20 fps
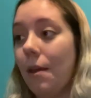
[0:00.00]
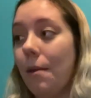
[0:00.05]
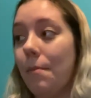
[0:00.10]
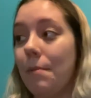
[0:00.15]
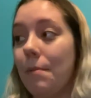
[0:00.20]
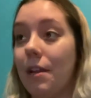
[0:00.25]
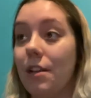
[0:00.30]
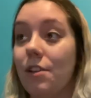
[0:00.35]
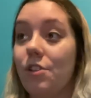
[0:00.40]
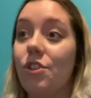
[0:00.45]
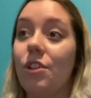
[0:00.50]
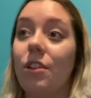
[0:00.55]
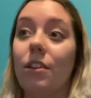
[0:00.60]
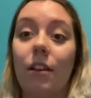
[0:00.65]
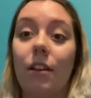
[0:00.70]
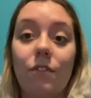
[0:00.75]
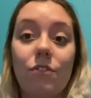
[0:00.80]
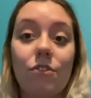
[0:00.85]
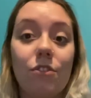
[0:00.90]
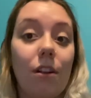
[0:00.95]
because she
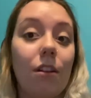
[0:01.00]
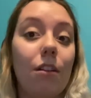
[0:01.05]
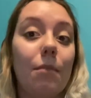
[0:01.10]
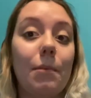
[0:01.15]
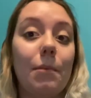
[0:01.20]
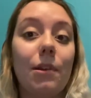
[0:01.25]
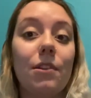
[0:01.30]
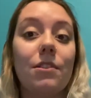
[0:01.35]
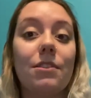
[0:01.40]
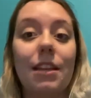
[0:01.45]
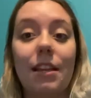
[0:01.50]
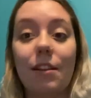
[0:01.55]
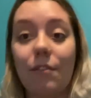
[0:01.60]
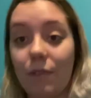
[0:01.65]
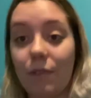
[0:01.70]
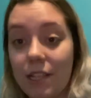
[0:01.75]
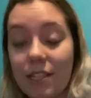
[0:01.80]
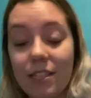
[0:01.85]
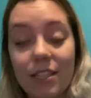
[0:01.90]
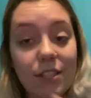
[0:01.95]
loves chocolate bars and
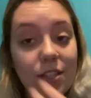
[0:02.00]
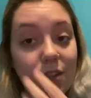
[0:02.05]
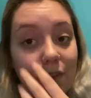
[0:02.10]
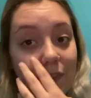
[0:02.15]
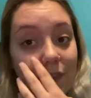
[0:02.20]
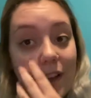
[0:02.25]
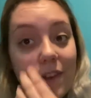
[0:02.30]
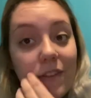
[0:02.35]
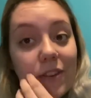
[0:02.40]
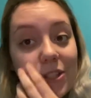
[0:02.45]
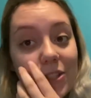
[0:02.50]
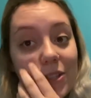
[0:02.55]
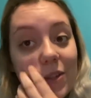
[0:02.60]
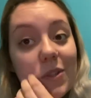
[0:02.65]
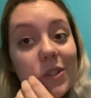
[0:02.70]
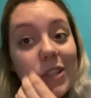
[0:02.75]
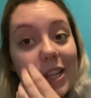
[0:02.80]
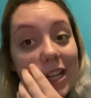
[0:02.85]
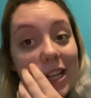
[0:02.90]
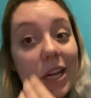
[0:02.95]
Reese is her favorite. So I
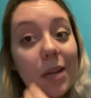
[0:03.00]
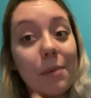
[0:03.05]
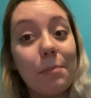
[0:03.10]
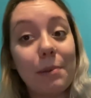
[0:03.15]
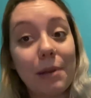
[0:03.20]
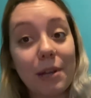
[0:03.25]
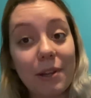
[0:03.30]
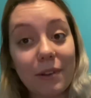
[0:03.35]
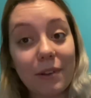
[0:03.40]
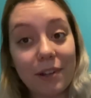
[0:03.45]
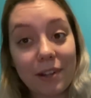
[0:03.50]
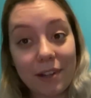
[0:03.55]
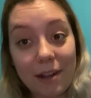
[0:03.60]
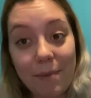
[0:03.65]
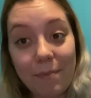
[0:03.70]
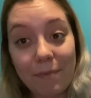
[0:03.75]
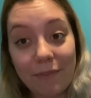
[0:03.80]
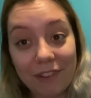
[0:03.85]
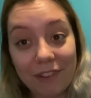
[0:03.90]
was like, gotta butter her up for